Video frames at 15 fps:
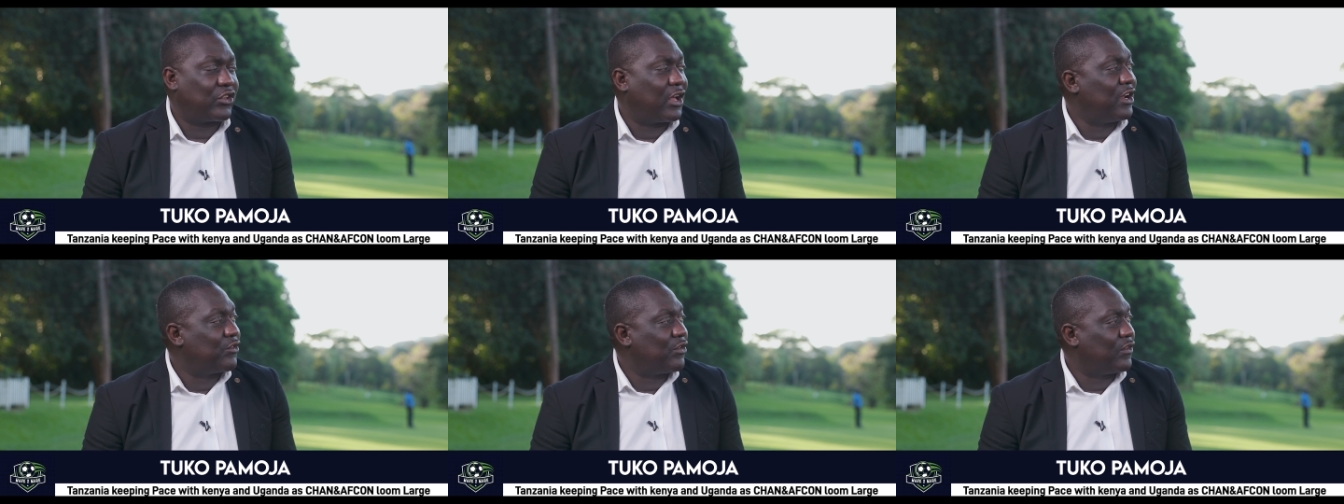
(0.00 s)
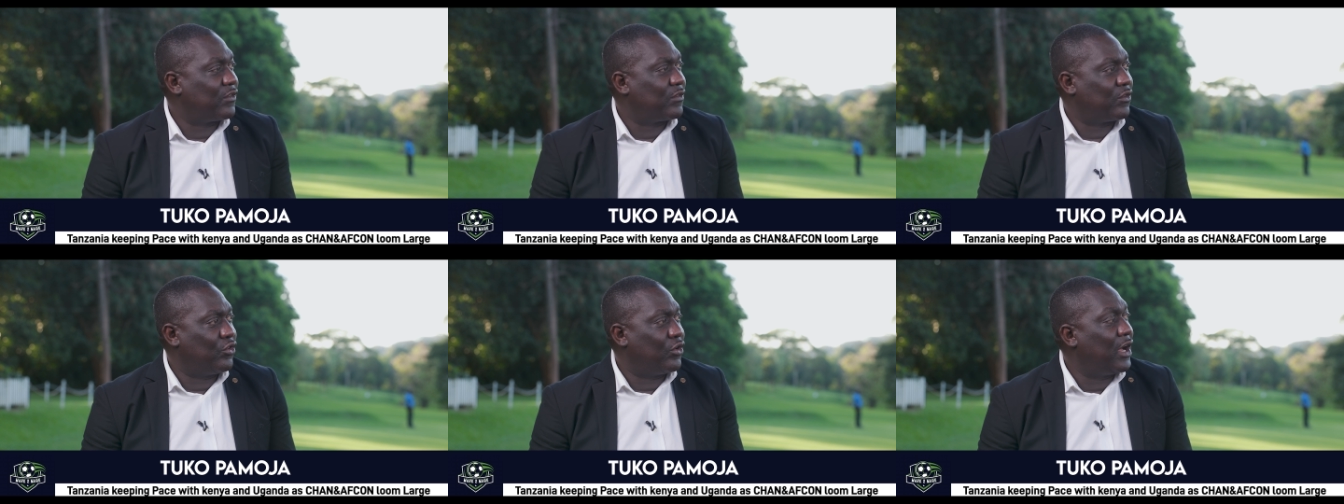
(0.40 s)

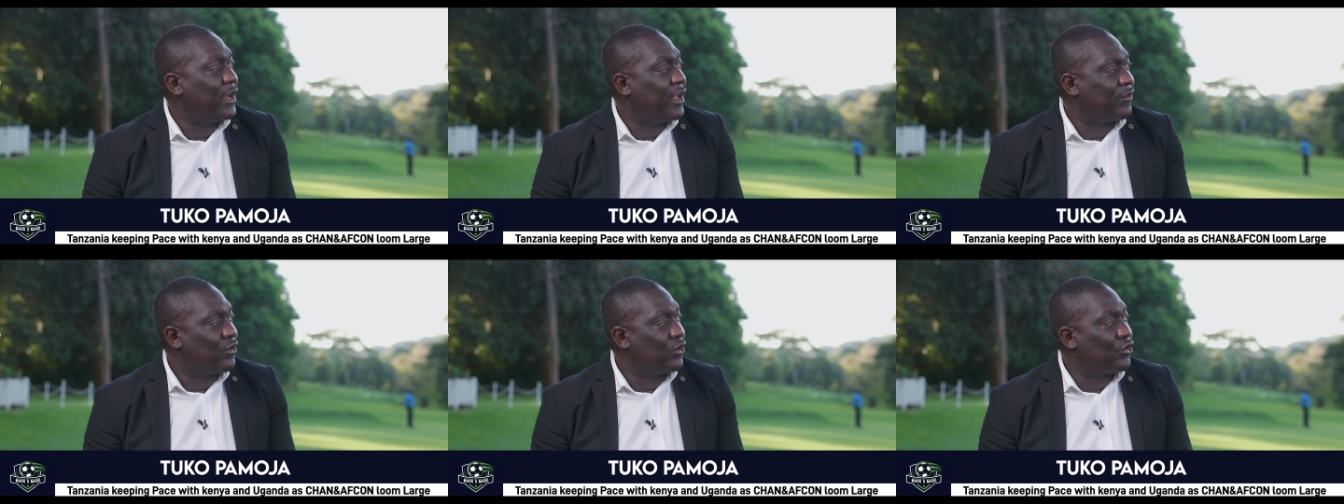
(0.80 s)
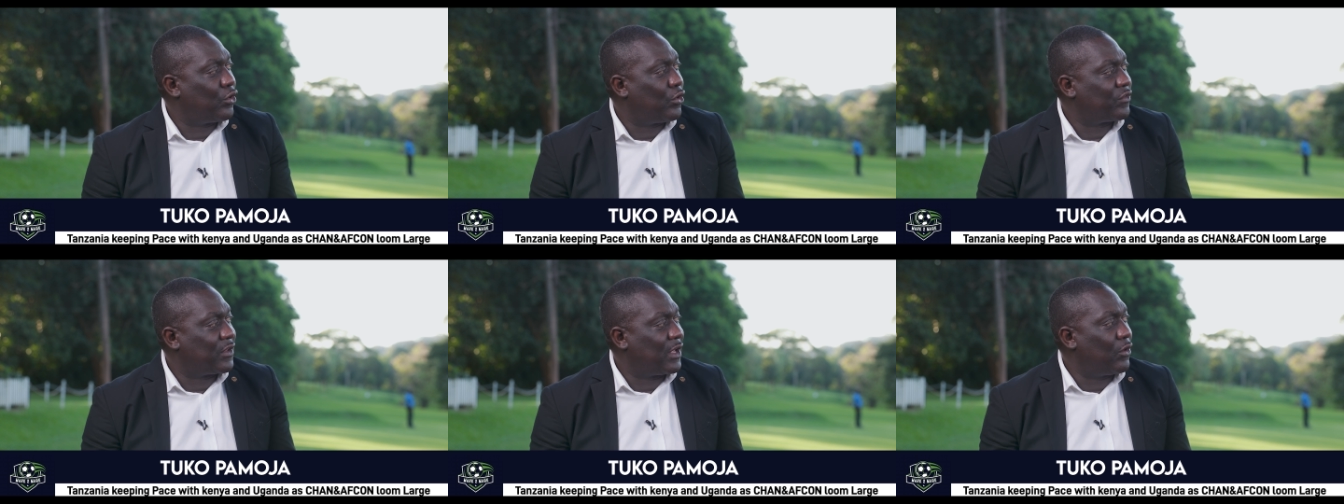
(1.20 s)
countries Uganda is going to
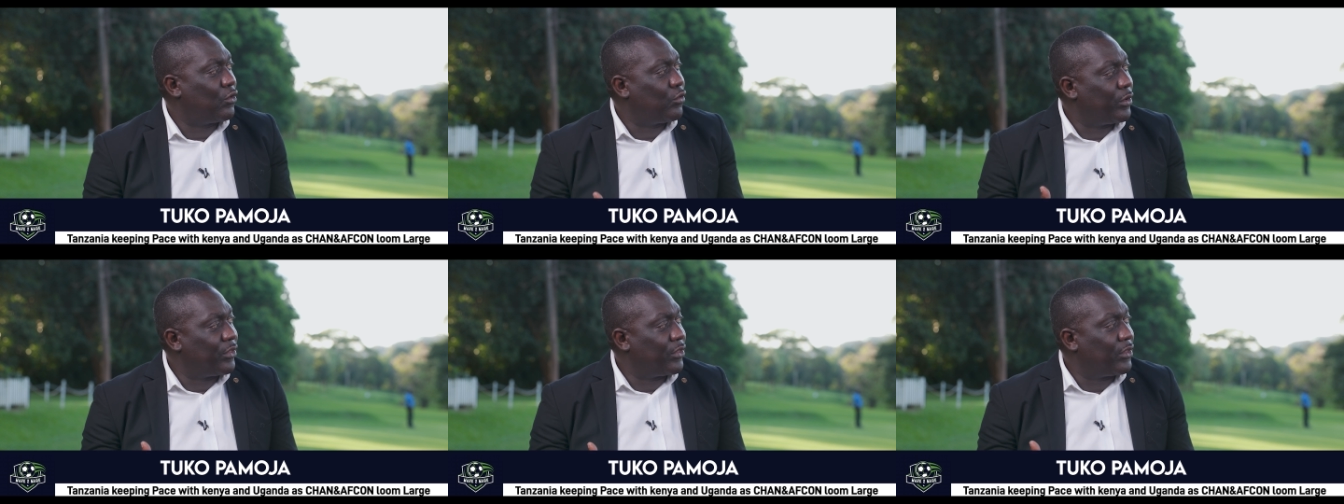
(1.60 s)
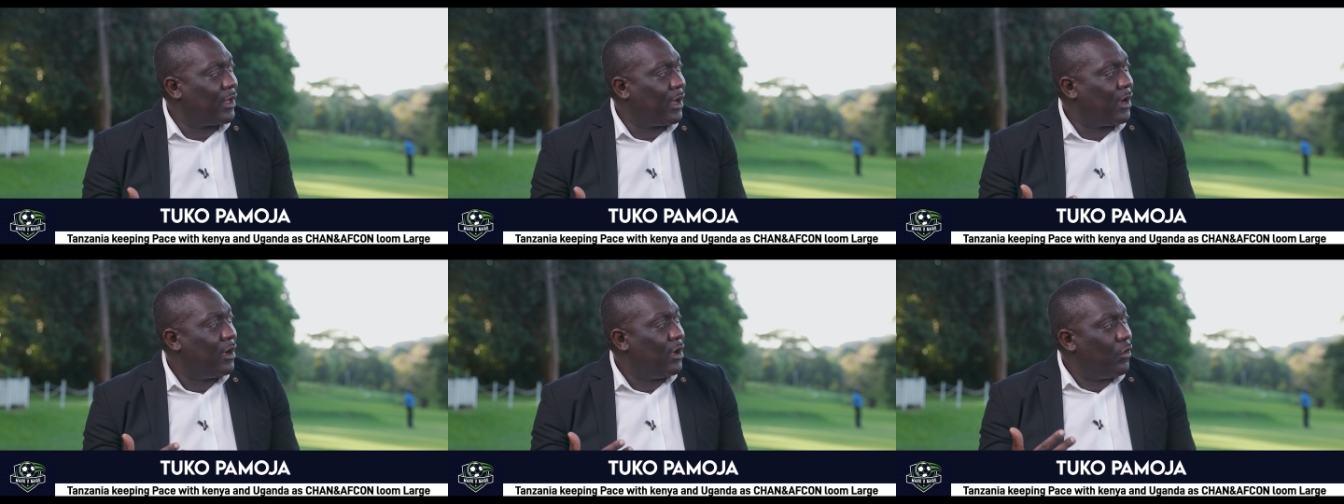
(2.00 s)
host along
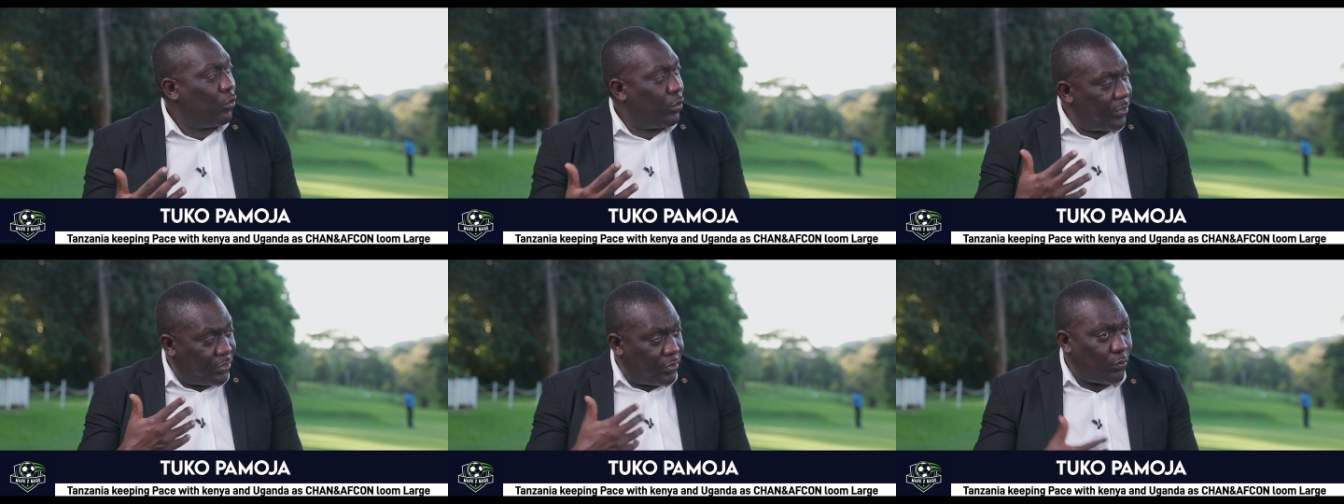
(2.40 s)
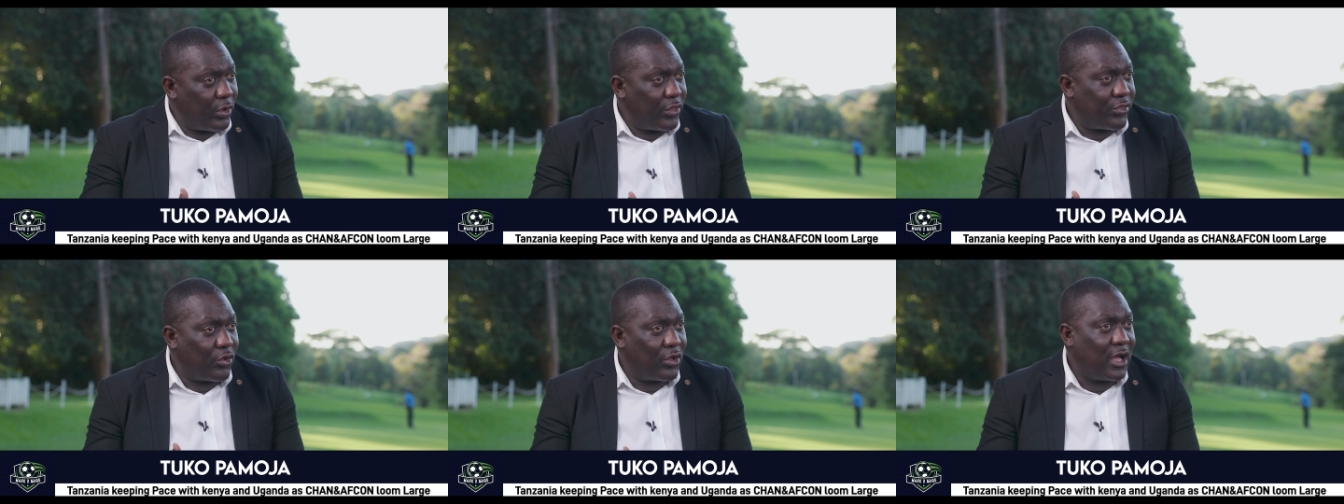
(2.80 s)

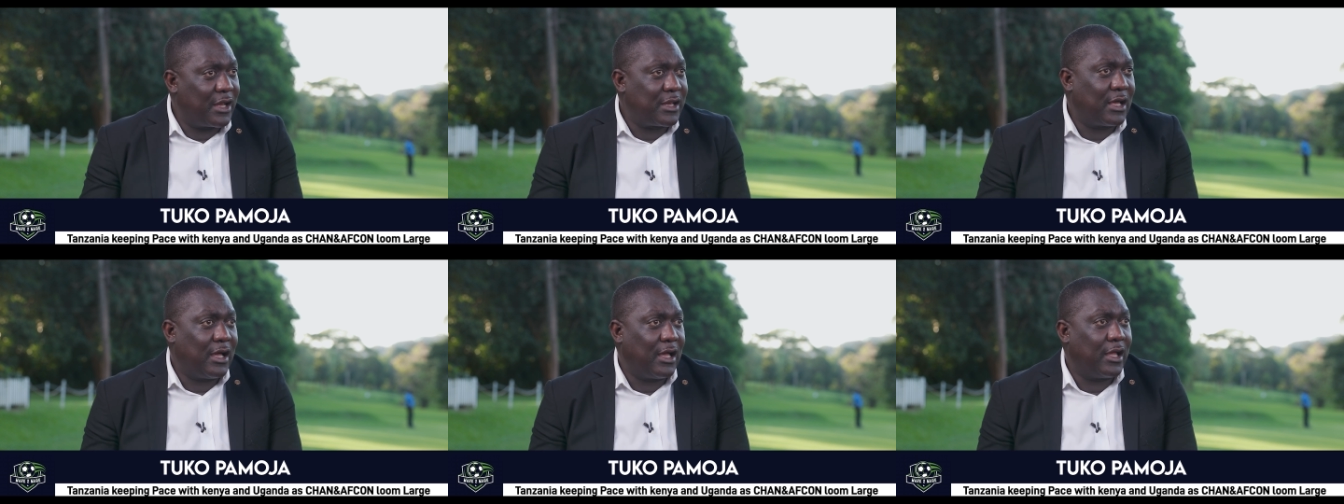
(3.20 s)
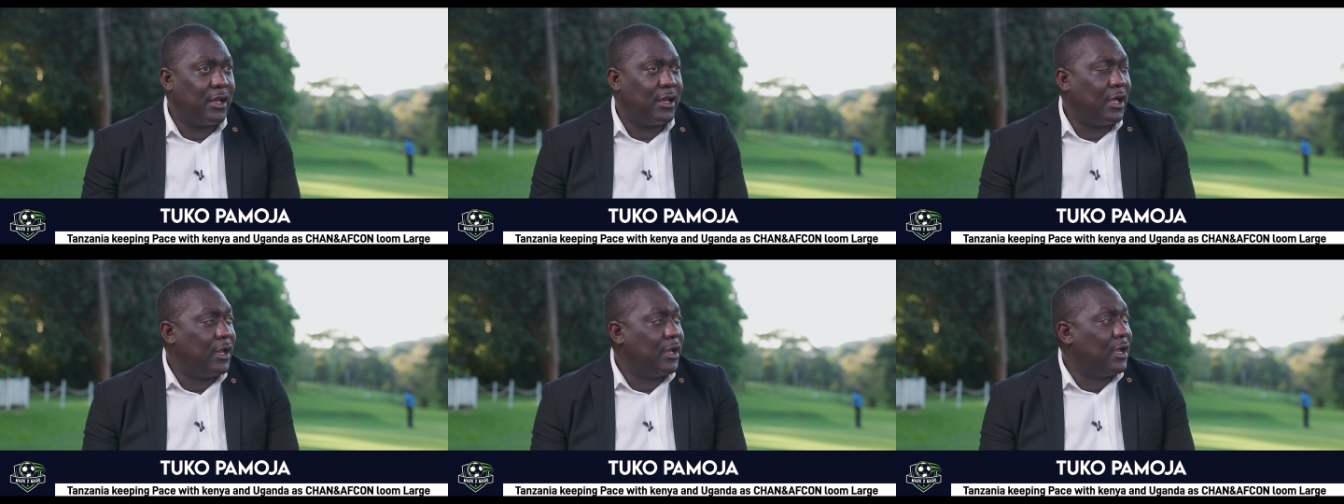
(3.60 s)
with Uganda
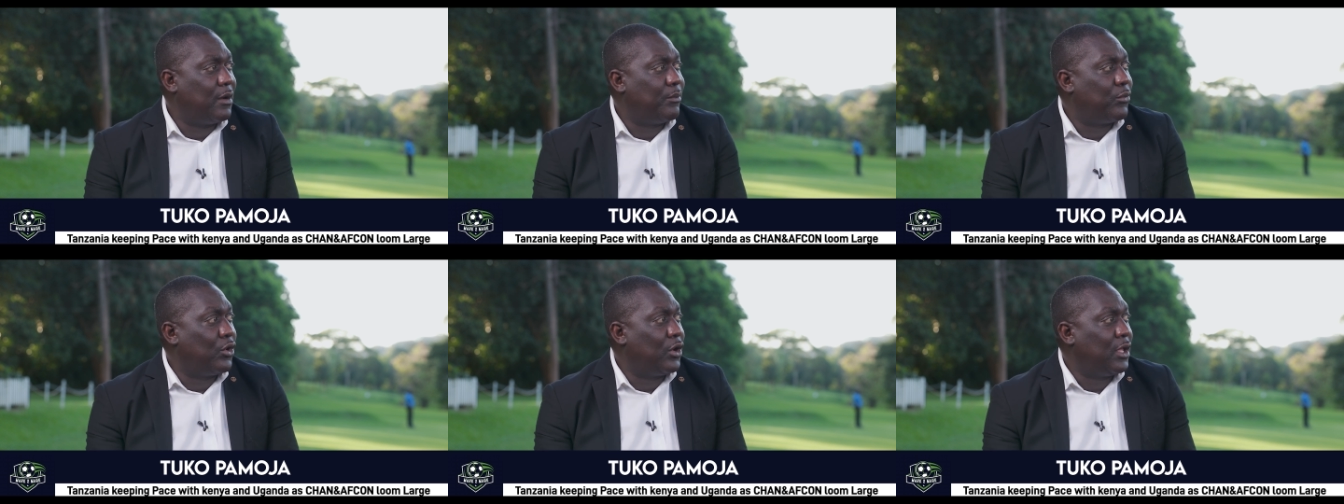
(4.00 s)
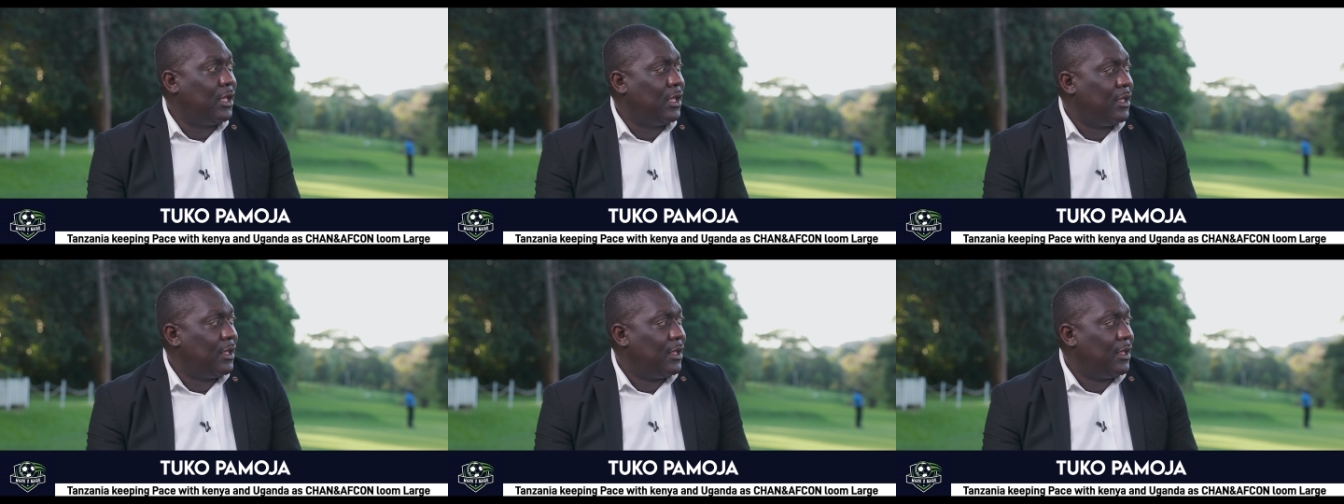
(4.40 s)
in Nambole,